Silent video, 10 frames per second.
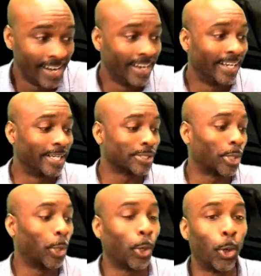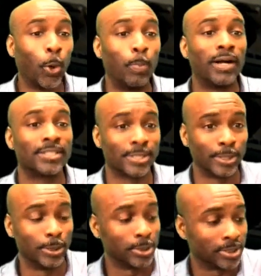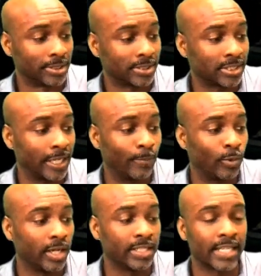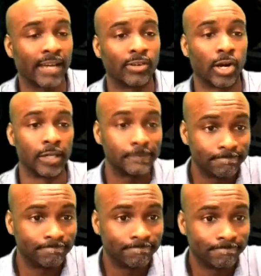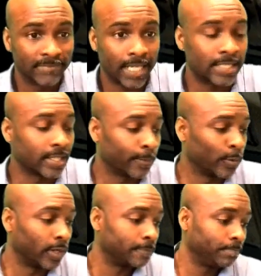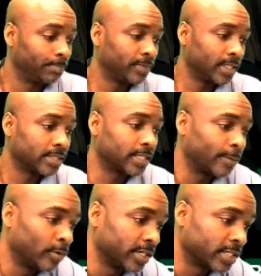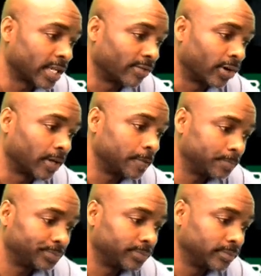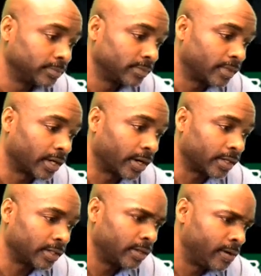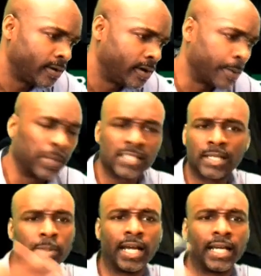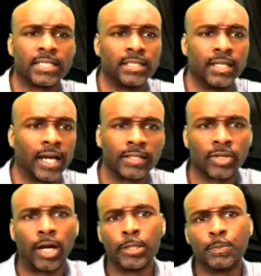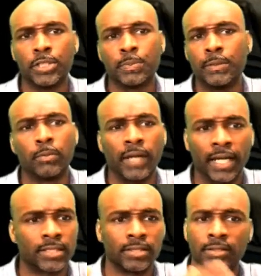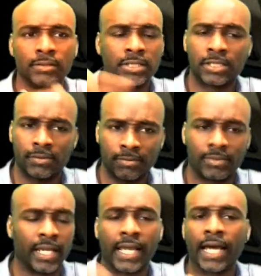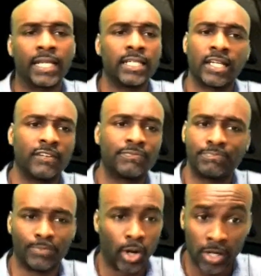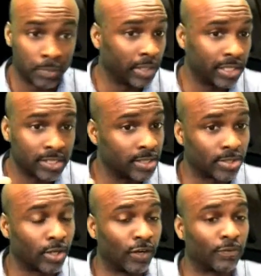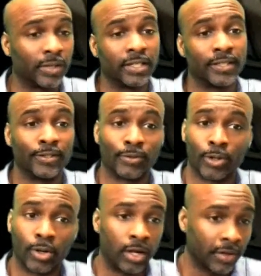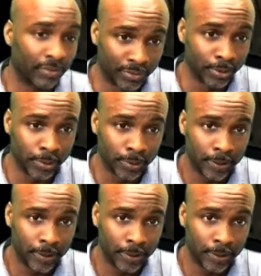There's a whole bunch of solutions. Step one is have a heart. That's step one. Step one is have a heart. All right. And plus, I'm an IT guy, so I always push people back to just, they got enough automation and software to grow all the food,